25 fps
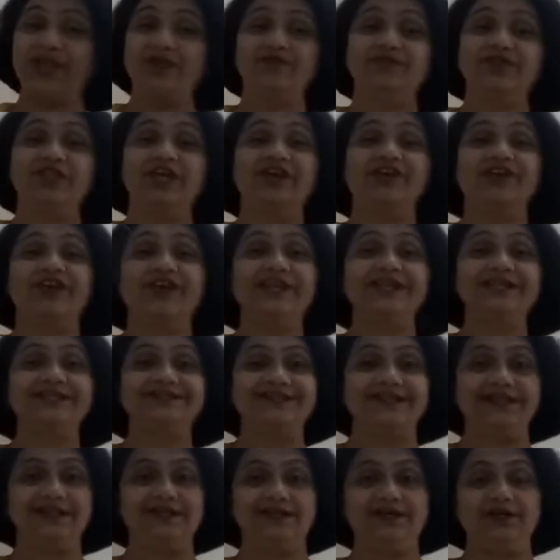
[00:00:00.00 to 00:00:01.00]
give the
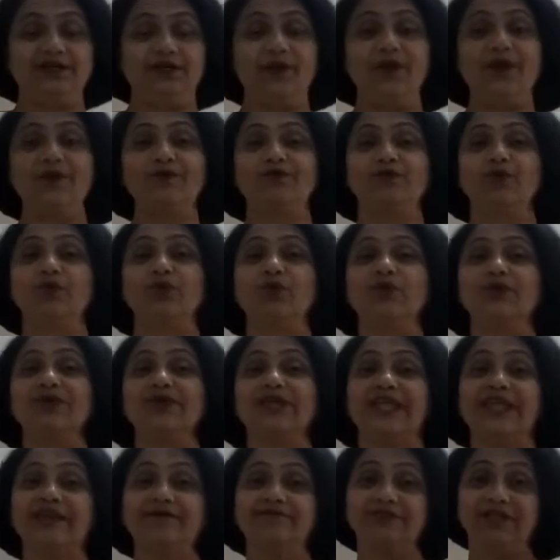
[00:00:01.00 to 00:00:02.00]
reason. You have to
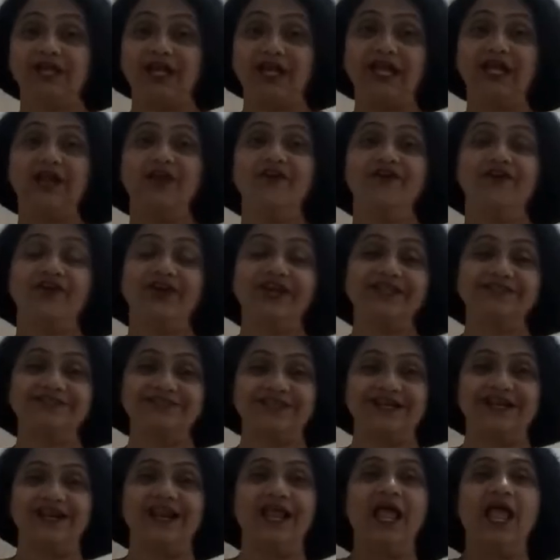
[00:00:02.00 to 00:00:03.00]
give the
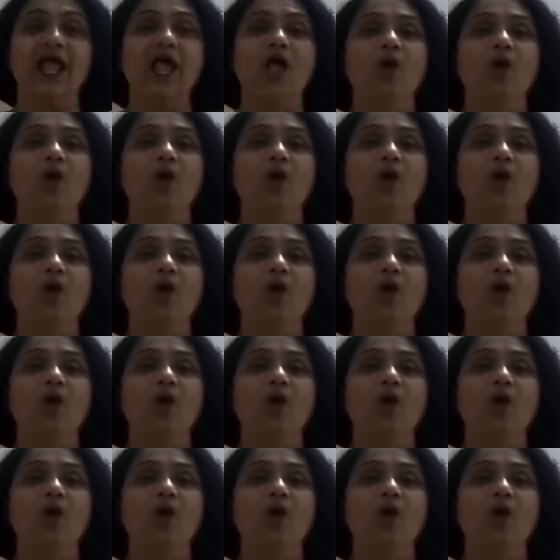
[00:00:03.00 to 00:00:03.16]
reason.